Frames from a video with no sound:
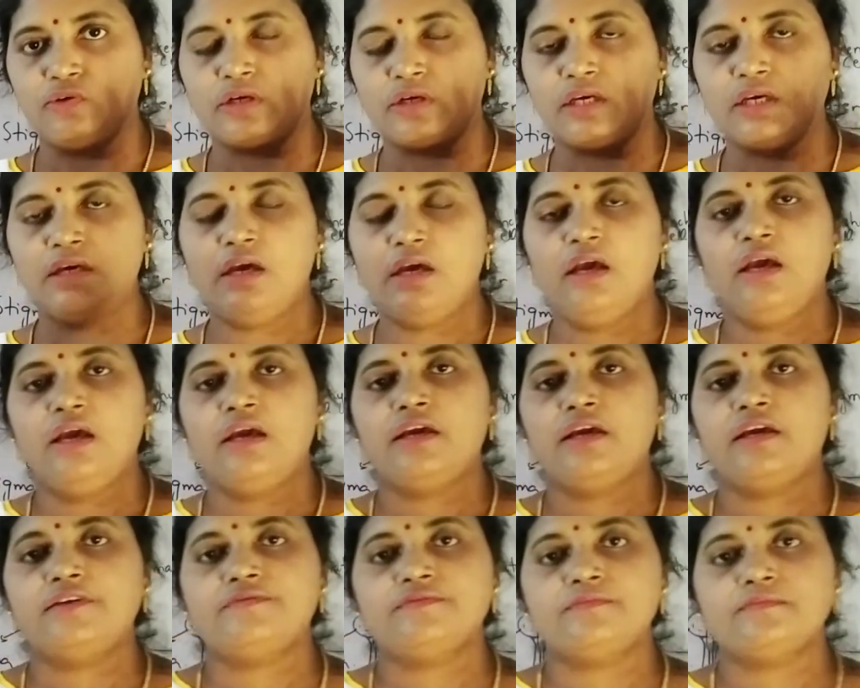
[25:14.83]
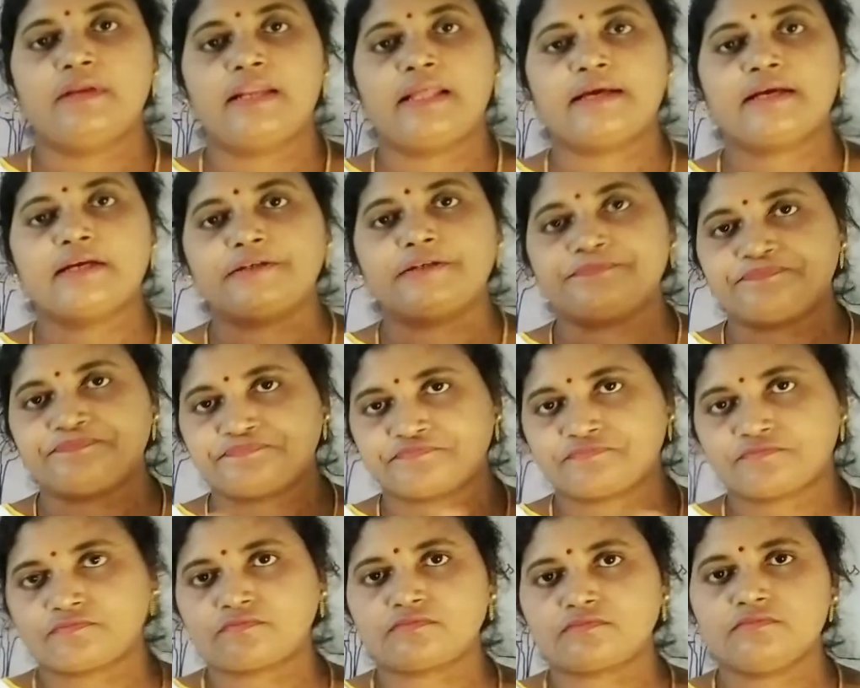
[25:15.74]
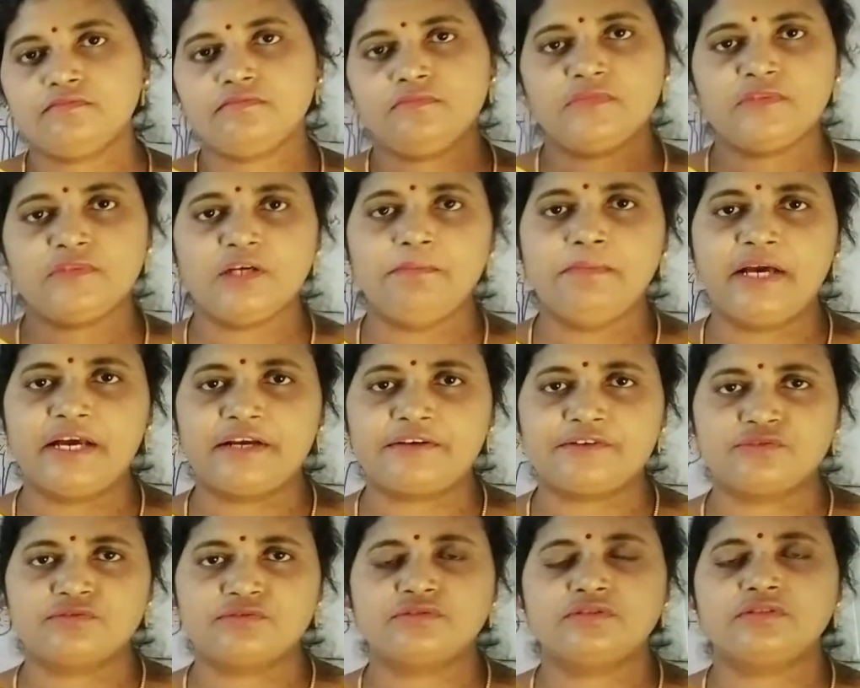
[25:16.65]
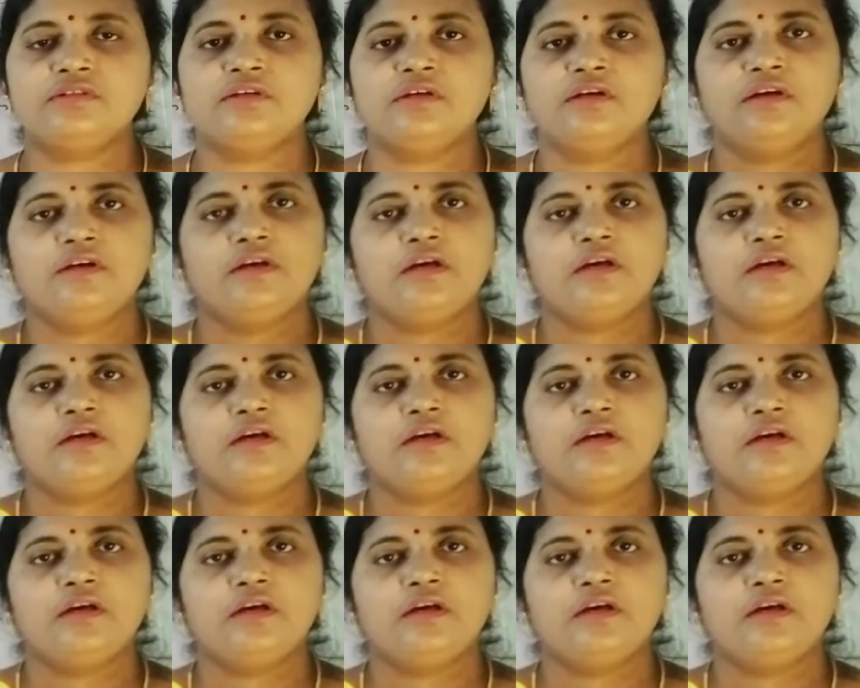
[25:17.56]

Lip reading: Okay, if like mangoes.